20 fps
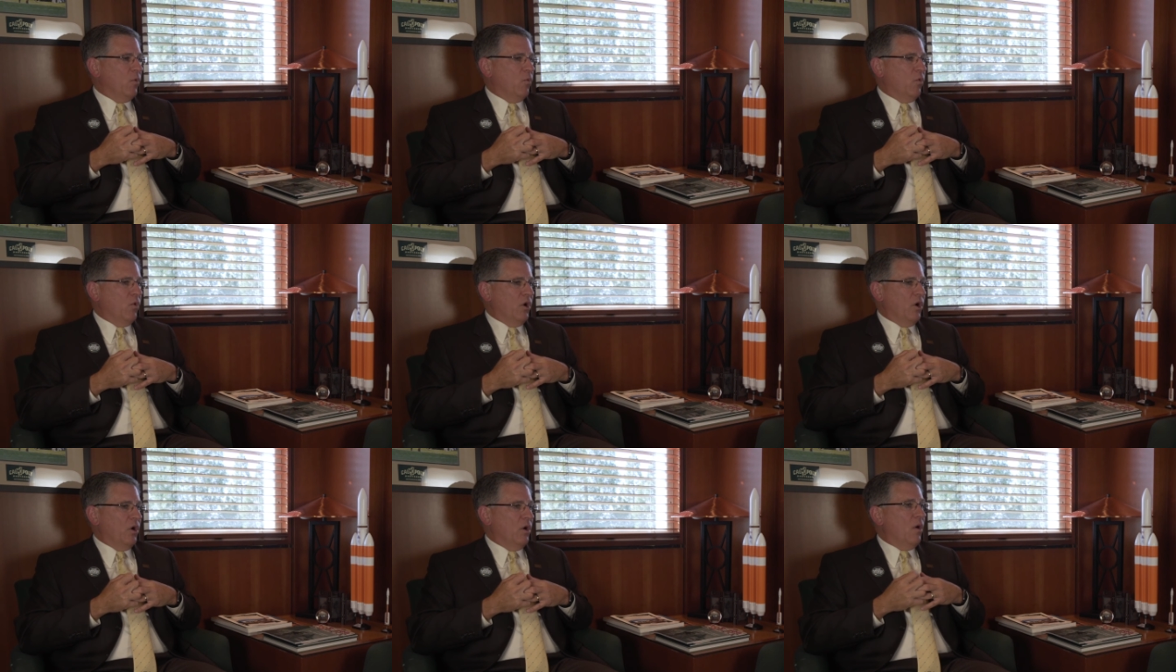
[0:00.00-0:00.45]

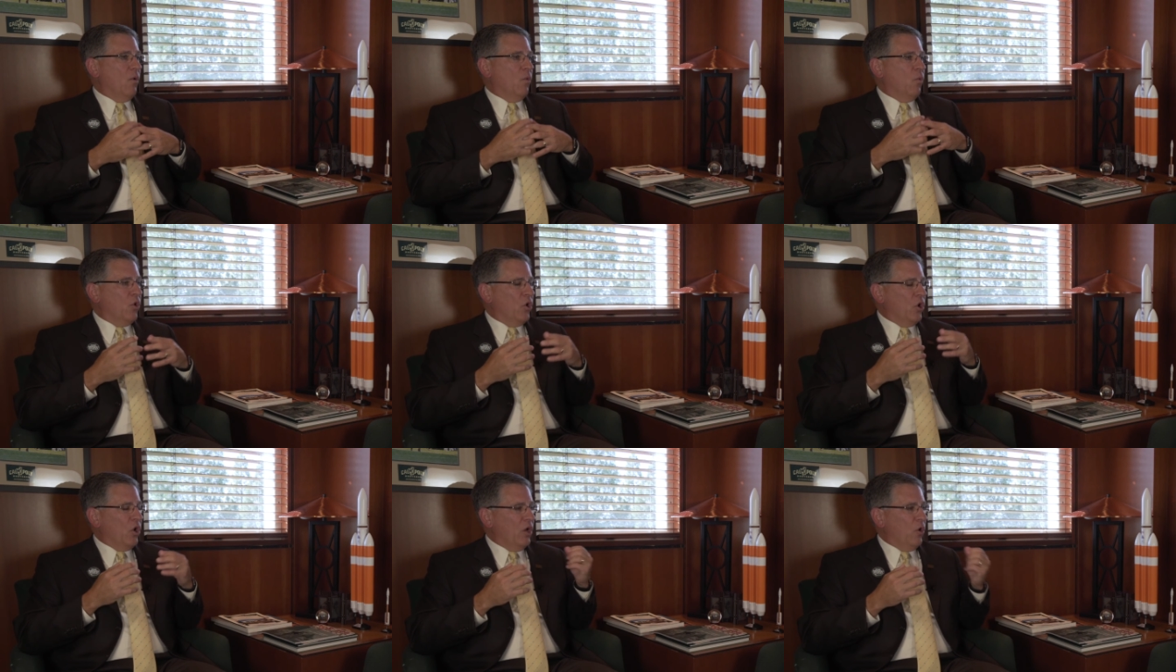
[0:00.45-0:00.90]
where
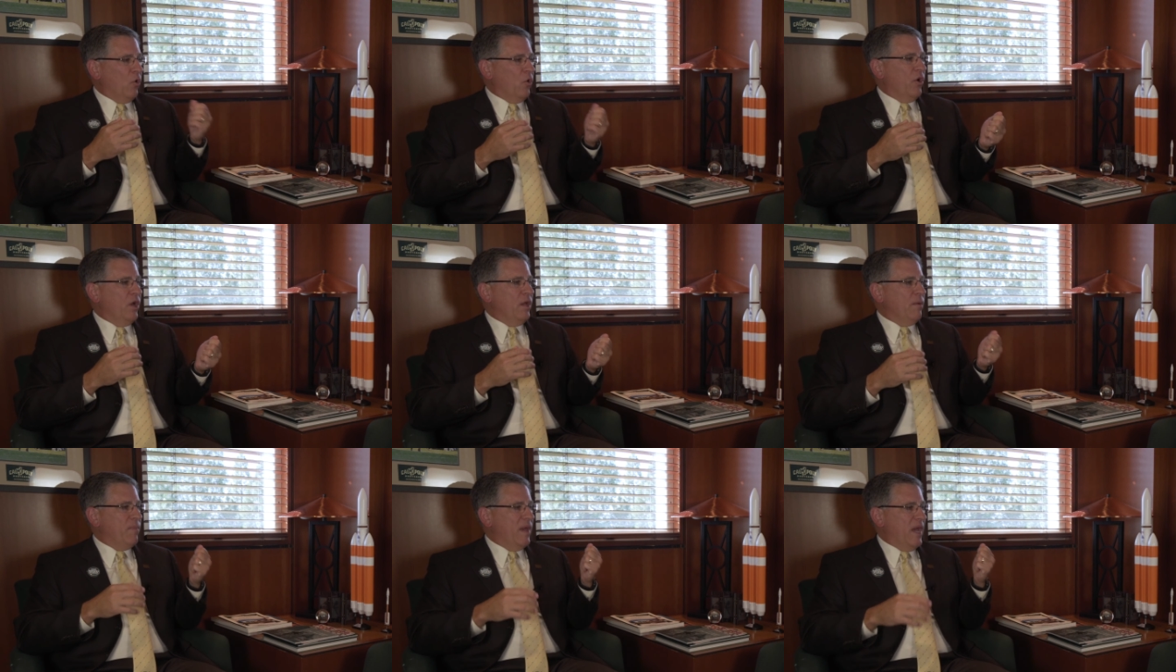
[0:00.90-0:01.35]
we're
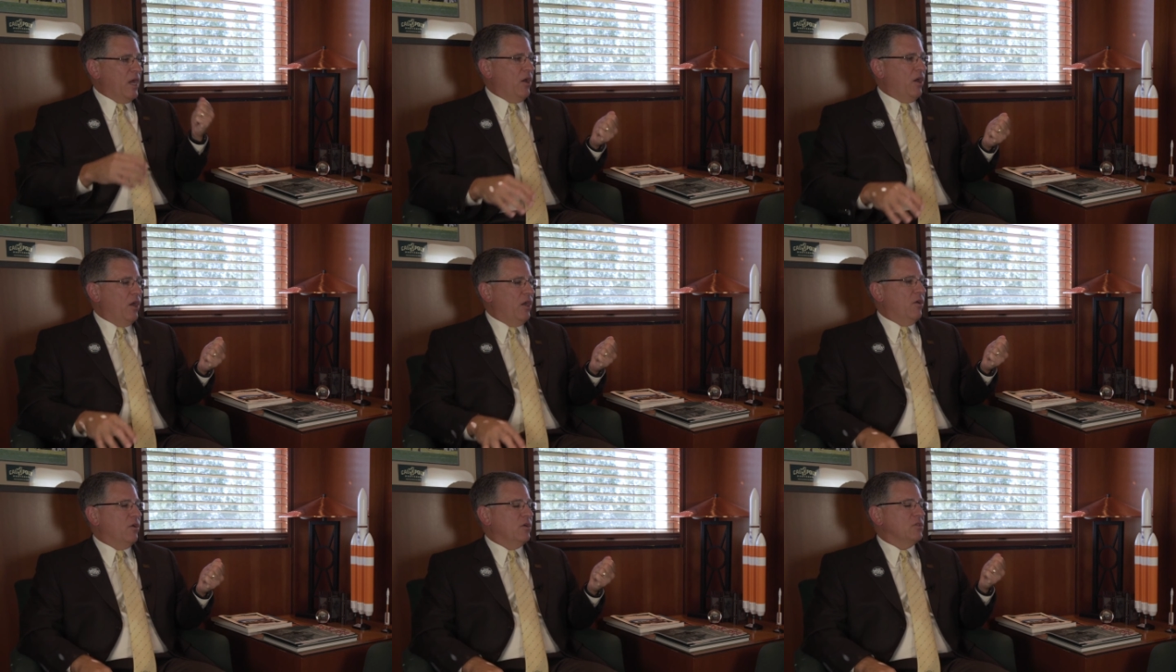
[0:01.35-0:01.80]
lowering
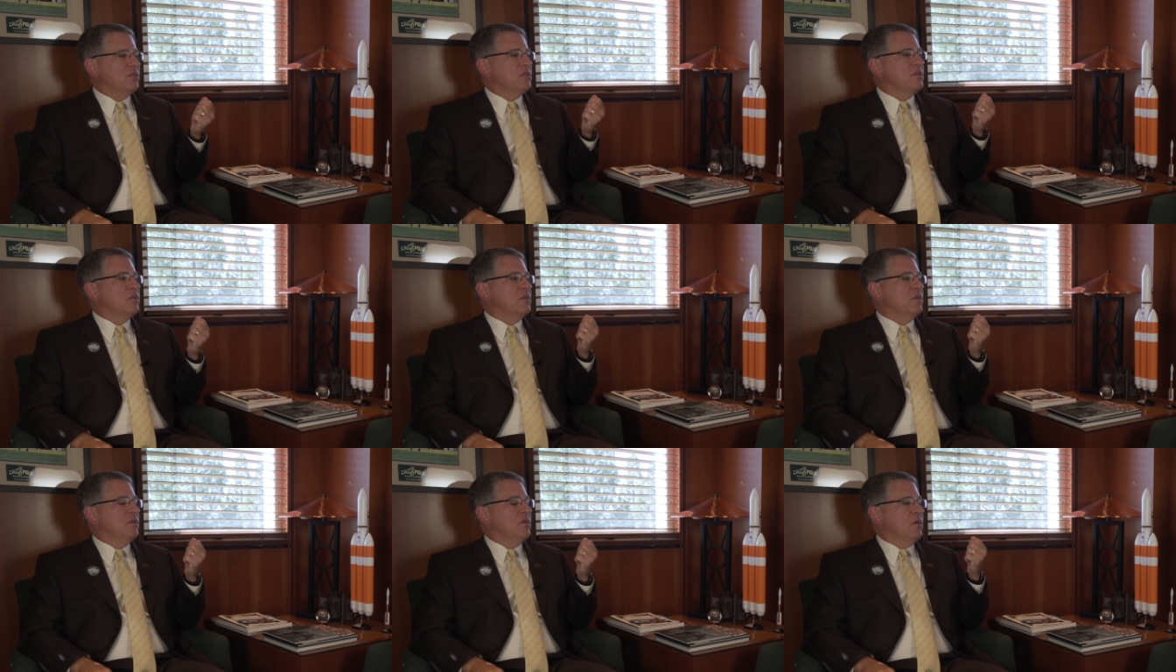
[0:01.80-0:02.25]
barriers